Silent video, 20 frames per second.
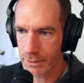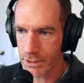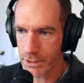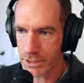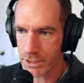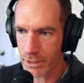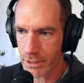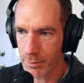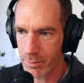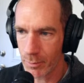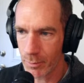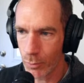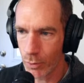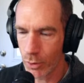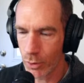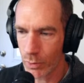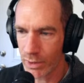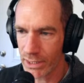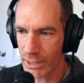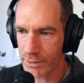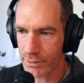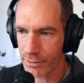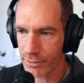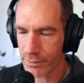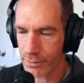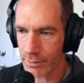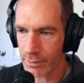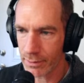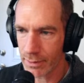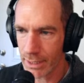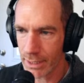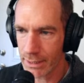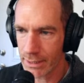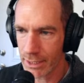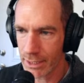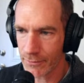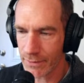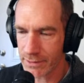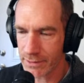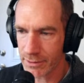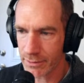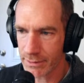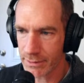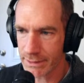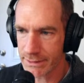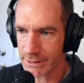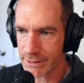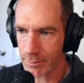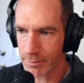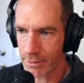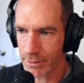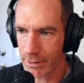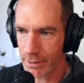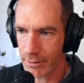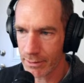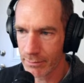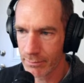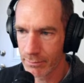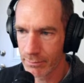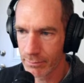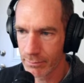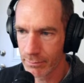Just a little bit more width, and then if I turn this up though,